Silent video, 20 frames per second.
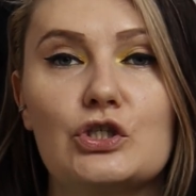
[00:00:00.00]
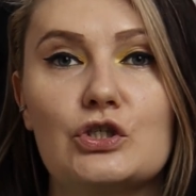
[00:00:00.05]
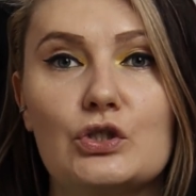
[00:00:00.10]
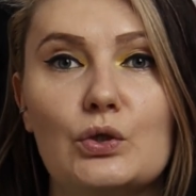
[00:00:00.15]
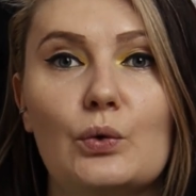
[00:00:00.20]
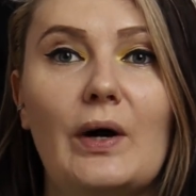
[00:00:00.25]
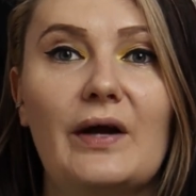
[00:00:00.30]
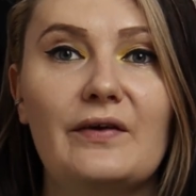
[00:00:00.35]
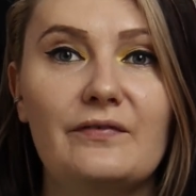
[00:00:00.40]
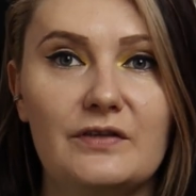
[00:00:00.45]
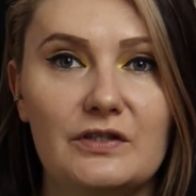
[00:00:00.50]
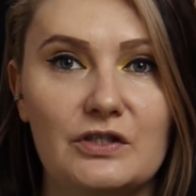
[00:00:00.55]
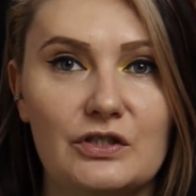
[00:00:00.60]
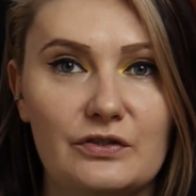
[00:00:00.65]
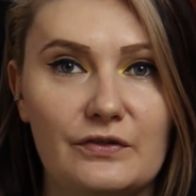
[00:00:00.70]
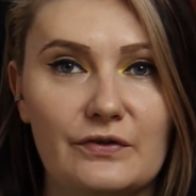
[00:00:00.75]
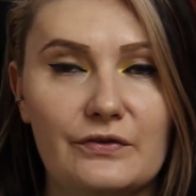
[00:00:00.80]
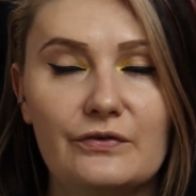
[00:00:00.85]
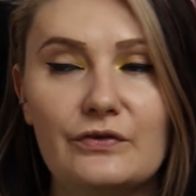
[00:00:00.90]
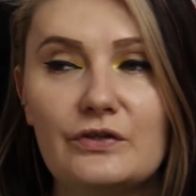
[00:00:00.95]
So I
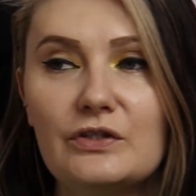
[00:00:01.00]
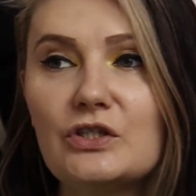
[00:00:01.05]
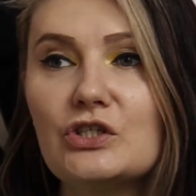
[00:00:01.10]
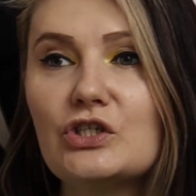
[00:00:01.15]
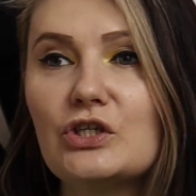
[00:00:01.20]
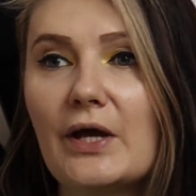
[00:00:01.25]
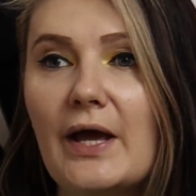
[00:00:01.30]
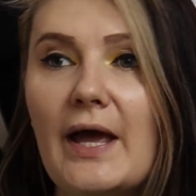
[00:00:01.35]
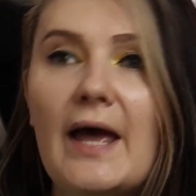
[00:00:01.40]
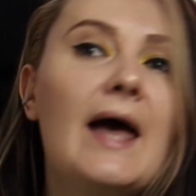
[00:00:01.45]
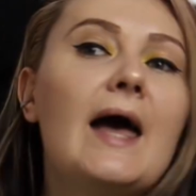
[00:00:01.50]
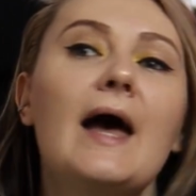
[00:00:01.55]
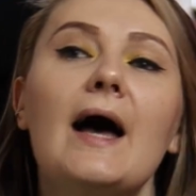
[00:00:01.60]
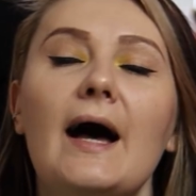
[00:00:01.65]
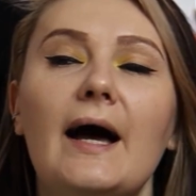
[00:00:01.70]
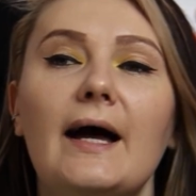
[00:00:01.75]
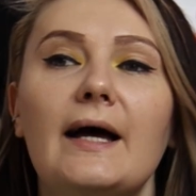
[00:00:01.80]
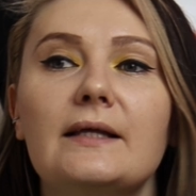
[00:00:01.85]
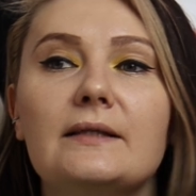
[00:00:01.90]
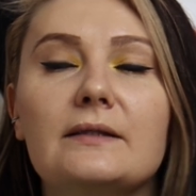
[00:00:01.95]
finished the trilogy,
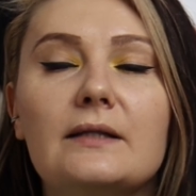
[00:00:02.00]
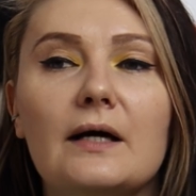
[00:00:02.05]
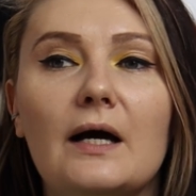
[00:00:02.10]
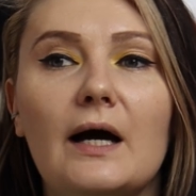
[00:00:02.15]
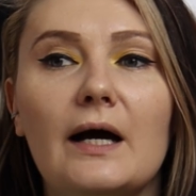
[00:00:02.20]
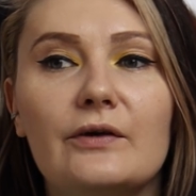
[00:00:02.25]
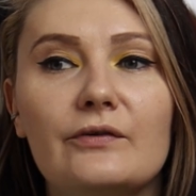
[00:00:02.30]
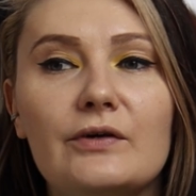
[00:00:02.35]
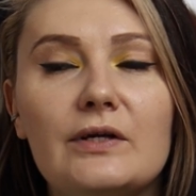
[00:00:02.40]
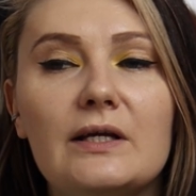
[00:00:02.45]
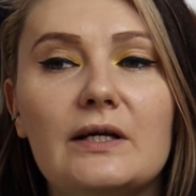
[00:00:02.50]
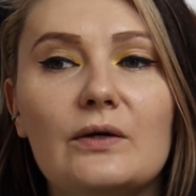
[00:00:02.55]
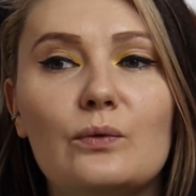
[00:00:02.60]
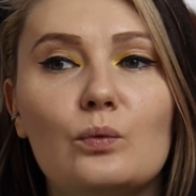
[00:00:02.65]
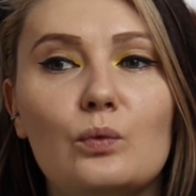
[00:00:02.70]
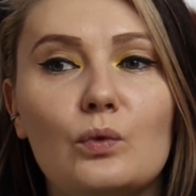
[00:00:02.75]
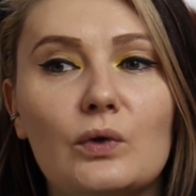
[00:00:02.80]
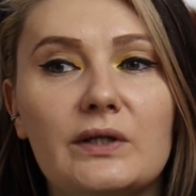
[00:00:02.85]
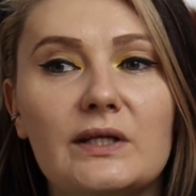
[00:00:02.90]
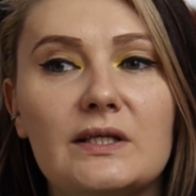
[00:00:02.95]
and I really
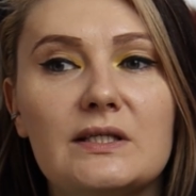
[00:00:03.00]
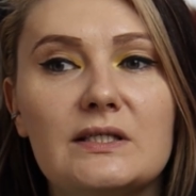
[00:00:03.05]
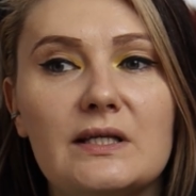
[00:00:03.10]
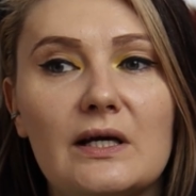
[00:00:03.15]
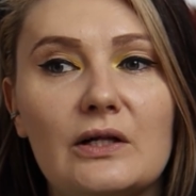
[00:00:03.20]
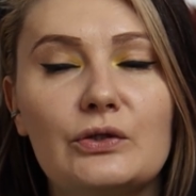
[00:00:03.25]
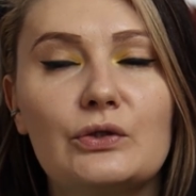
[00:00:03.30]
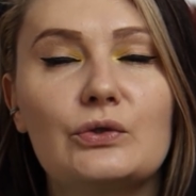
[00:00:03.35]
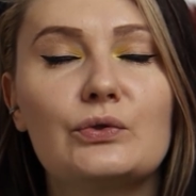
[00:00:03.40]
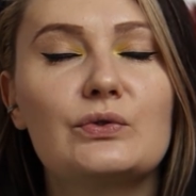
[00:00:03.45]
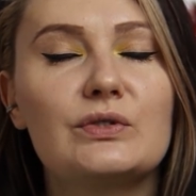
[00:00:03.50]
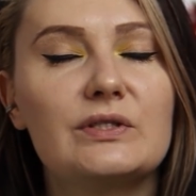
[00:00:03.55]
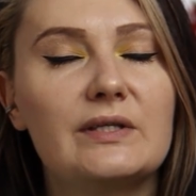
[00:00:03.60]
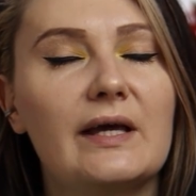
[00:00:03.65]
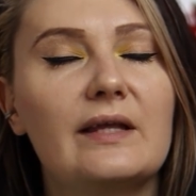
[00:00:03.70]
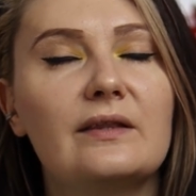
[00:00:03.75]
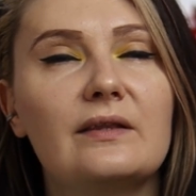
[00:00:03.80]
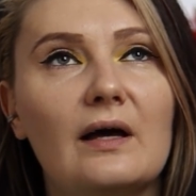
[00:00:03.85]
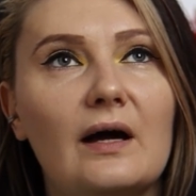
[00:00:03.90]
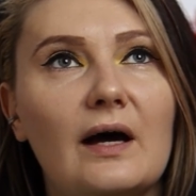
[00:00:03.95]
want to tell you
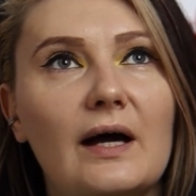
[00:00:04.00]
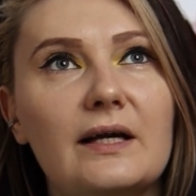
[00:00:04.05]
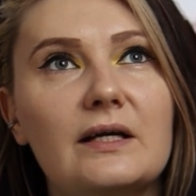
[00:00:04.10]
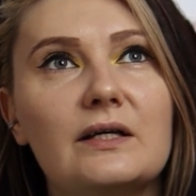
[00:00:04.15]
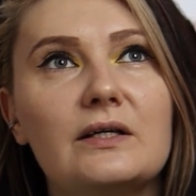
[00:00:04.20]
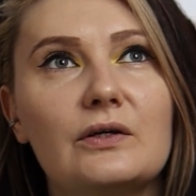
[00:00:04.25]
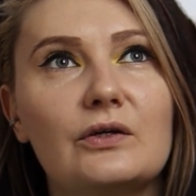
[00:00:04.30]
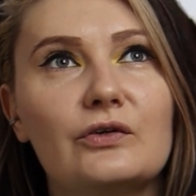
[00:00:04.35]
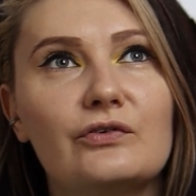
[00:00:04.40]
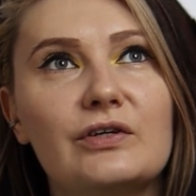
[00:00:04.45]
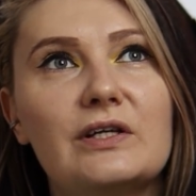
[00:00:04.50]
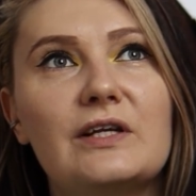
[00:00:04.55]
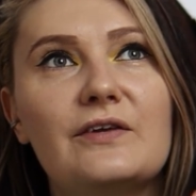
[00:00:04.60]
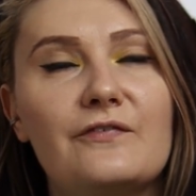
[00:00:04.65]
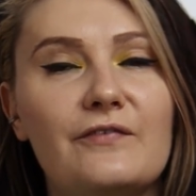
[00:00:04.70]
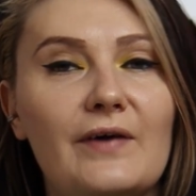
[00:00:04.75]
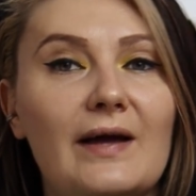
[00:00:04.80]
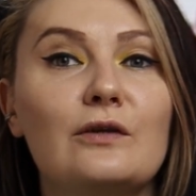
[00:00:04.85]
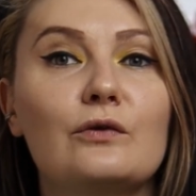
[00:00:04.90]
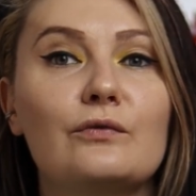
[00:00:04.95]
that I really
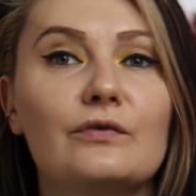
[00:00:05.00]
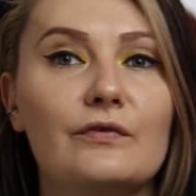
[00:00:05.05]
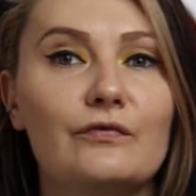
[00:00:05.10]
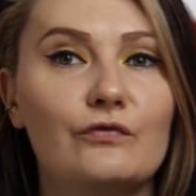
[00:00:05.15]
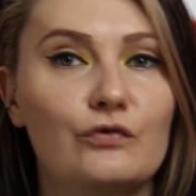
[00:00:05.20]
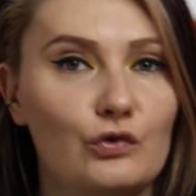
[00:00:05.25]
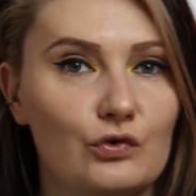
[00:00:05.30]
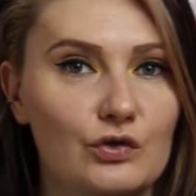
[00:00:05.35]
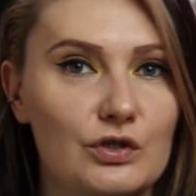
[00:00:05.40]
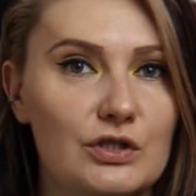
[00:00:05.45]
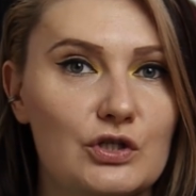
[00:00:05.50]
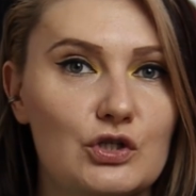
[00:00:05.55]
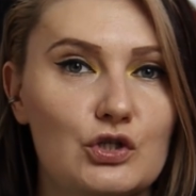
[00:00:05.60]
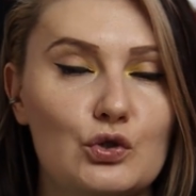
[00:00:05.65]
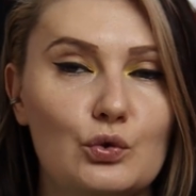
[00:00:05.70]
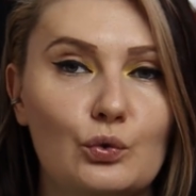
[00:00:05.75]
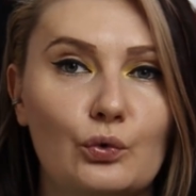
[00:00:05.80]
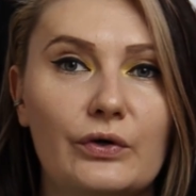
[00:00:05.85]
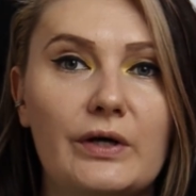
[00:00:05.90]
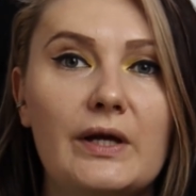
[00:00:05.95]
fan of the first
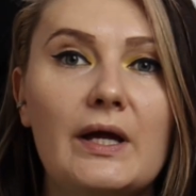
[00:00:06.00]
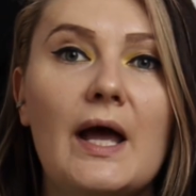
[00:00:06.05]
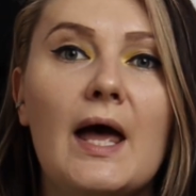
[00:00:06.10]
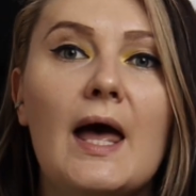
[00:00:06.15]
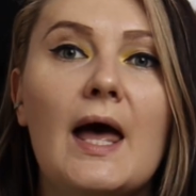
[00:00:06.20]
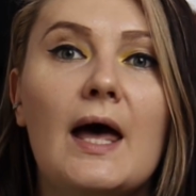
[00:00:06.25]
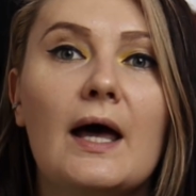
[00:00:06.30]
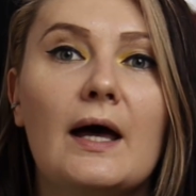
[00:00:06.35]
story,